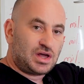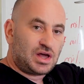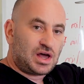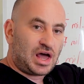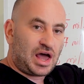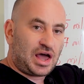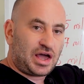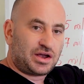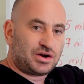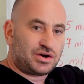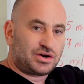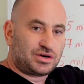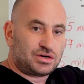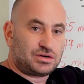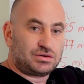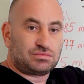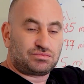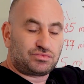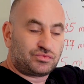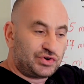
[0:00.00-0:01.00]

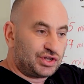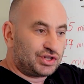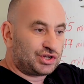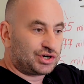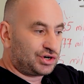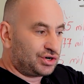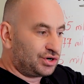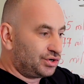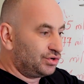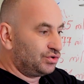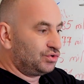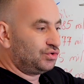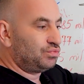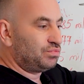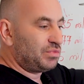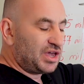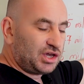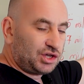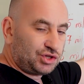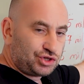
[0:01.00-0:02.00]
higher return, you
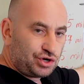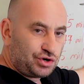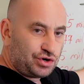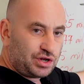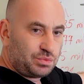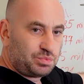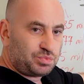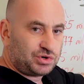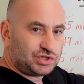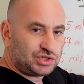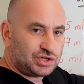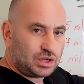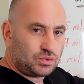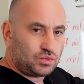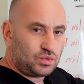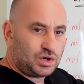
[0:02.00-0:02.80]
make 30%